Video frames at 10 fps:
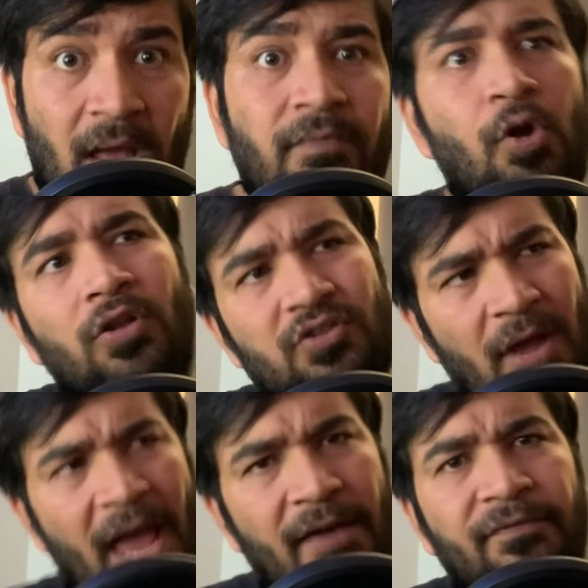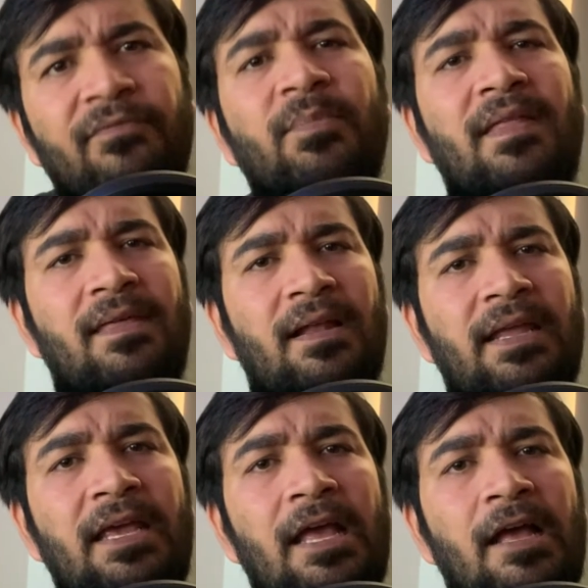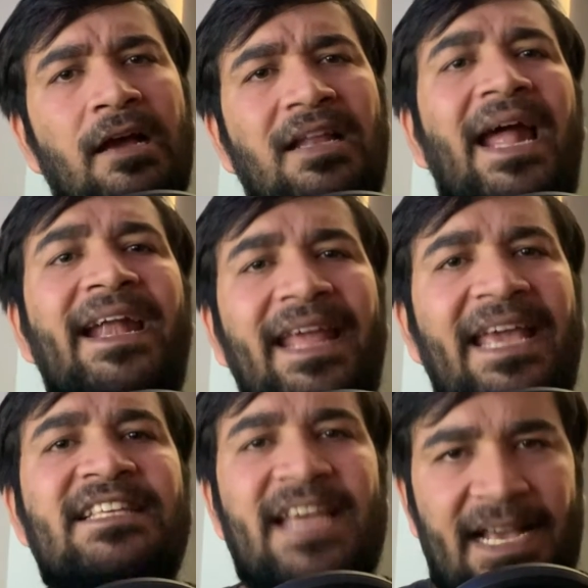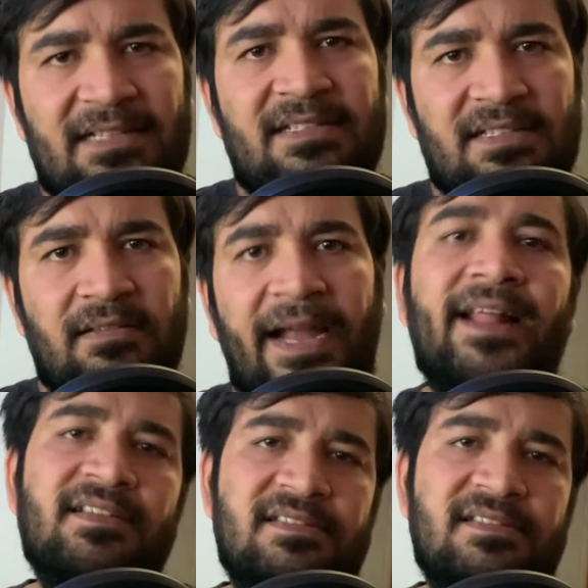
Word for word: we also have basically glide ajax it is